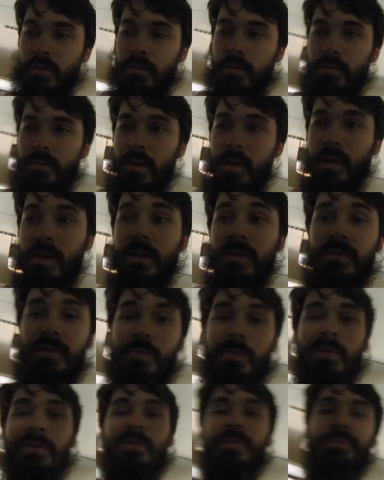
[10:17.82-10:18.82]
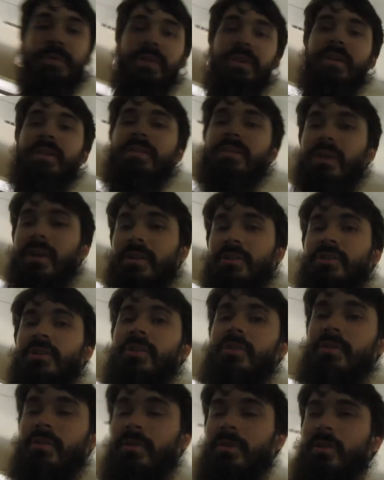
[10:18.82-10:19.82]
Yeah, because someone needs to be inside
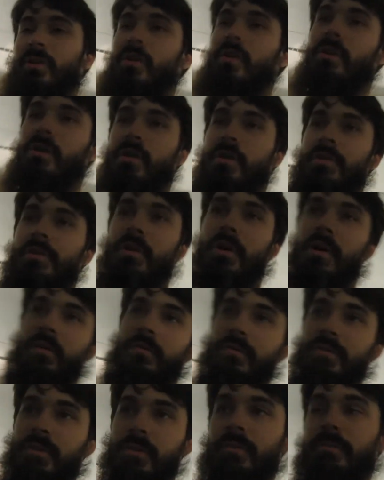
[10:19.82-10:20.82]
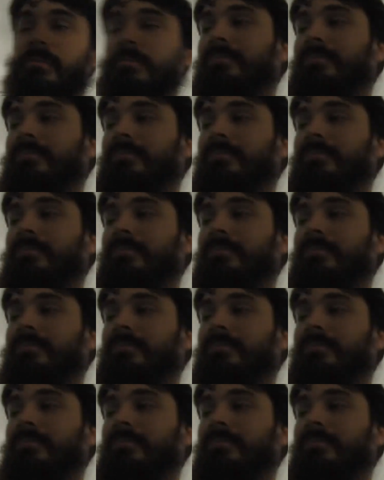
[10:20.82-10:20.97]
shutting the car on and off. So